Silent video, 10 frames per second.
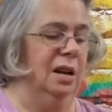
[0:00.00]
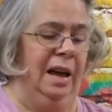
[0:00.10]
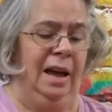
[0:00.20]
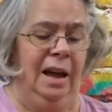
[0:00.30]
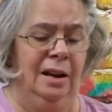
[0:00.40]

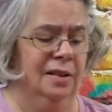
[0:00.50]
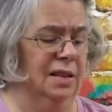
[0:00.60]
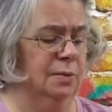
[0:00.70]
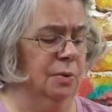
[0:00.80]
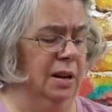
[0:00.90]
And
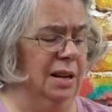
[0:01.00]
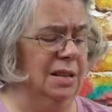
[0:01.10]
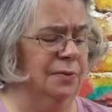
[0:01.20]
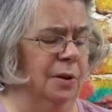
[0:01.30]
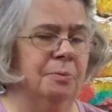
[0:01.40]
this one
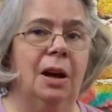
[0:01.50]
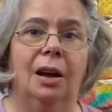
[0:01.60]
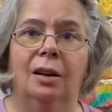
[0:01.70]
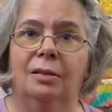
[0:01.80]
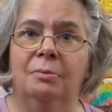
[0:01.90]
is from
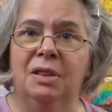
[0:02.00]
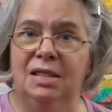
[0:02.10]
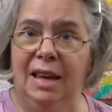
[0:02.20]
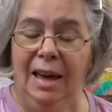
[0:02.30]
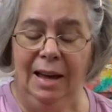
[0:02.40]

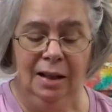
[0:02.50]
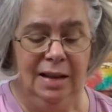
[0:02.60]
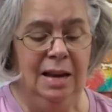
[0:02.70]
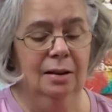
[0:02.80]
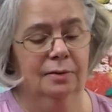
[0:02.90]
Miss
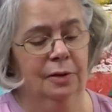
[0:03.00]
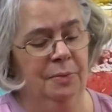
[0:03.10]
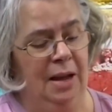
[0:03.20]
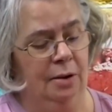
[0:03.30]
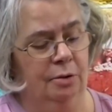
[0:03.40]
Kelly
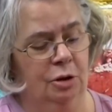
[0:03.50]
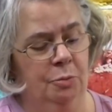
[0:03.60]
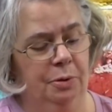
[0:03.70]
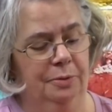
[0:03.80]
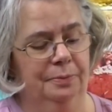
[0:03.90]
from that group.